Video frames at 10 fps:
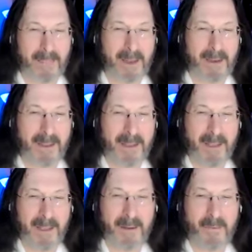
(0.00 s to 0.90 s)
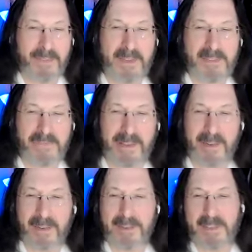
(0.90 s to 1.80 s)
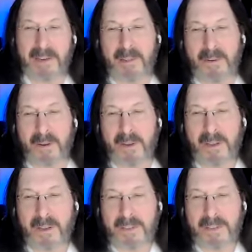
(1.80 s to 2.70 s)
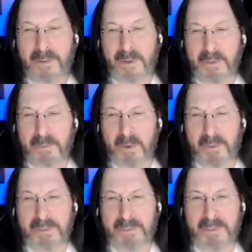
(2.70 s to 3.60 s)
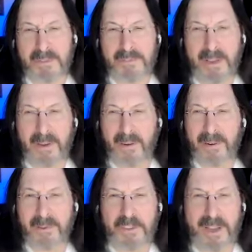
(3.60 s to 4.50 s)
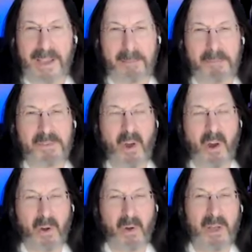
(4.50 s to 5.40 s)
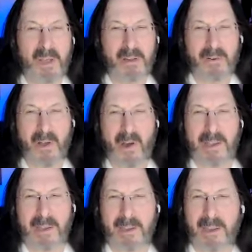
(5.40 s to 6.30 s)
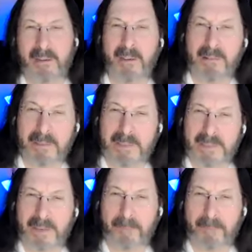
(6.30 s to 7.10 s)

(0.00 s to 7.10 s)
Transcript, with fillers: And then with these feelings and other difficult emotions fear, shame, sorrow, longing, guilt,